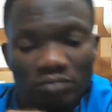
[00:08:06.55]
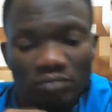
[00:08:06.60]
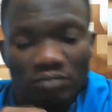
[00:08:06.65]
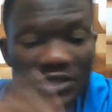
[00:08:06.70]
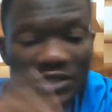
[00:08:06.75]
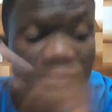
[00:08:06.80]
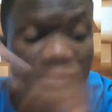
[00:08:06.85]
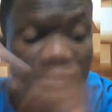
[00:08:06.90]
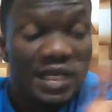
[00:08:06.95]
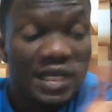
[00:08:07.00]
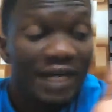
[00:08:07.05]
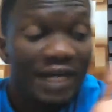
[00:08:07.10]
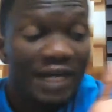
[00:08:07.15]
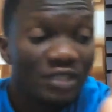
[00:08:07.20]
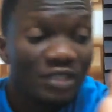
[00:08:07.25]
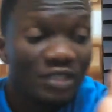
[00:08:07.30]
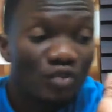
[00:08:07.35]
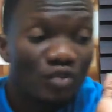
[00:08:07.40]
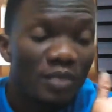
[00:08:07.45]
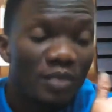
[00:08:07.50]
They think I have
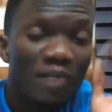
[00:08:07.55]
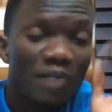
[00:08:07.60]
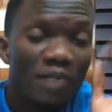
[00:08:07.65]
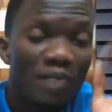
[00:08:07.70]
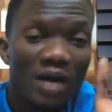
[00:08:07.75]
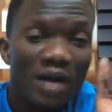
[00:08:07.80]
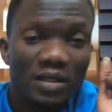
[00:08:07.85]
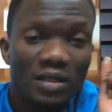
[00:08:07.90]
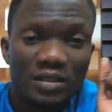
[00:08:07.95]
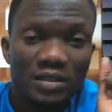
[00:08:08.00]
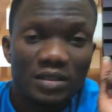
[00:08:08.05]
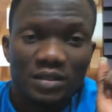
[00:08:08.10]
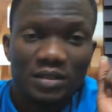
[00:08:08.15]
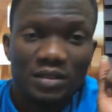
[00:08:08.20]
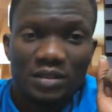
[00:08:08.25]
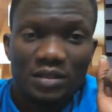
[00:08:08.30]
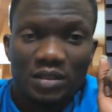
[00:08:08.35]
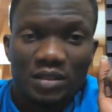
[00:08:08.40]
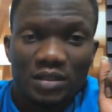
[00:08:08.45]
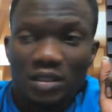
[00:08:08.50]
a superpower
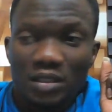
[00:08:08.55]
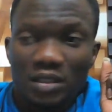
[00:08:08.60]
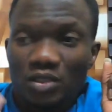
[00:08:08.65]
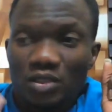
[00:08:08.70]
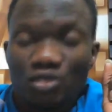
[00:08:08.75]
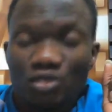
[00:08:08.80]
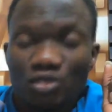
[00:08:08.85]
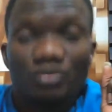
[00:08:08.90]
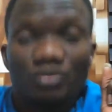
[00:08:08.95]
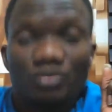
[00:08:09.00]
to